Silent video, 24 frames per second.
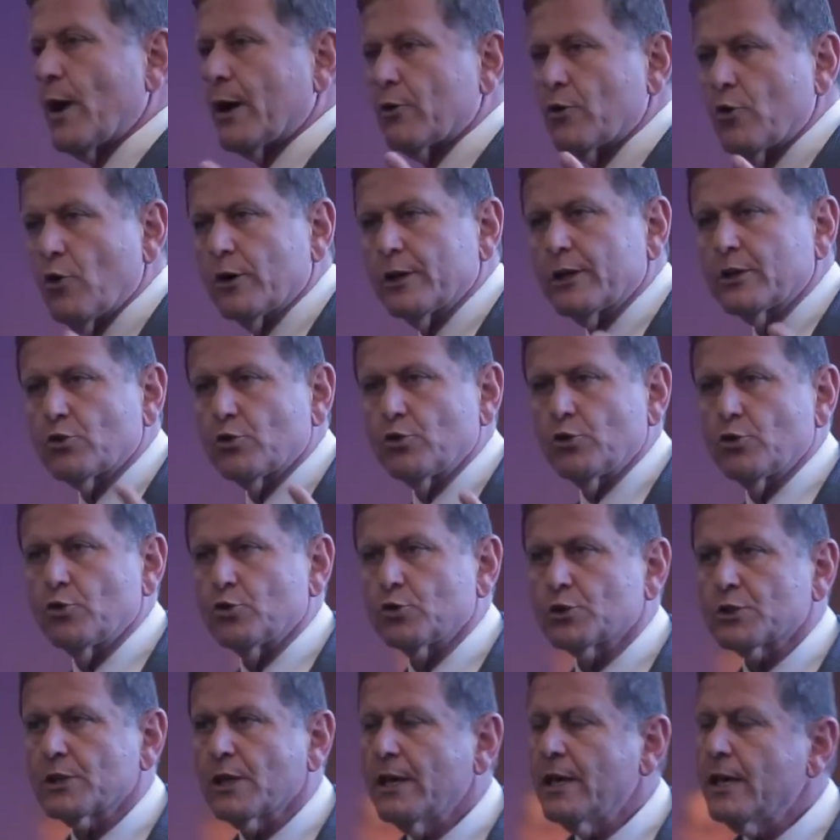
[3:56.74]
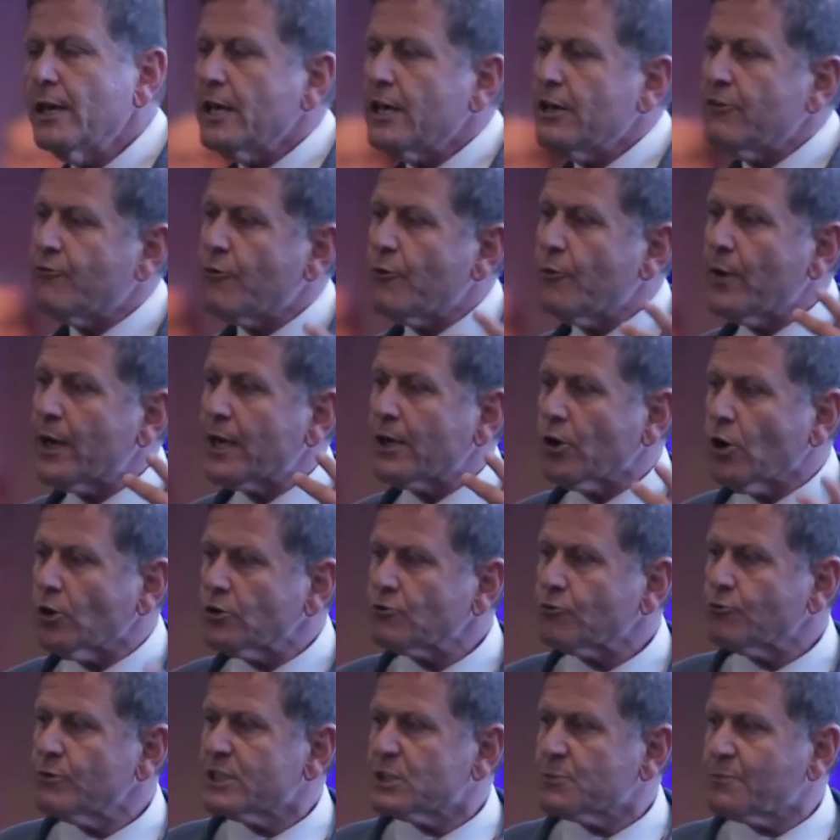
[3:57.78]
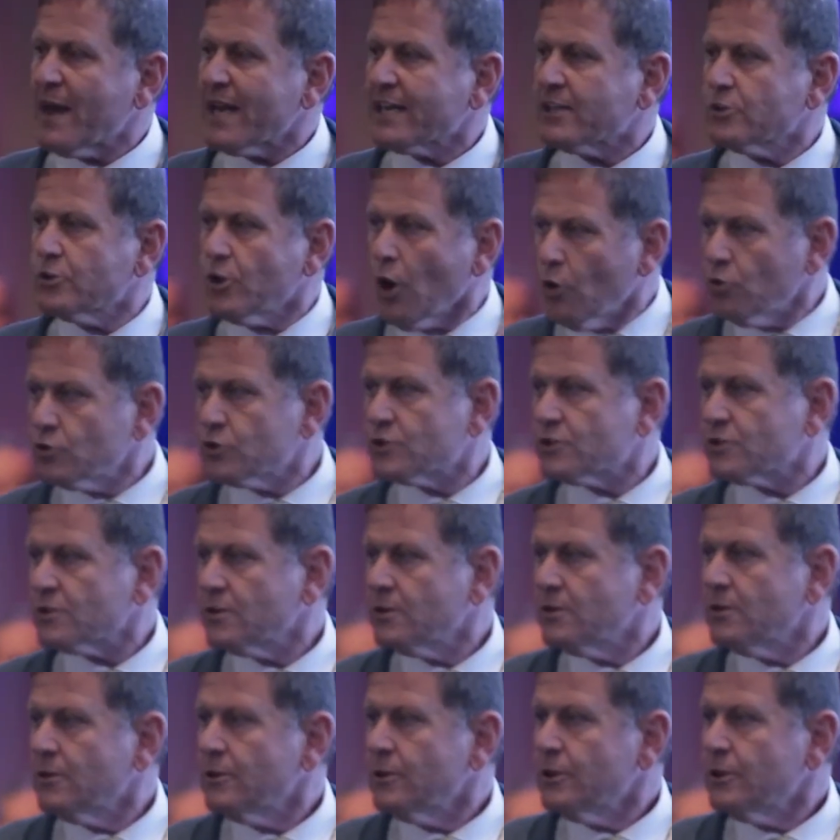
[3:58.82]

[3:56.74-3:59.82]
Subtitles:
we are going to use, if we will not respect those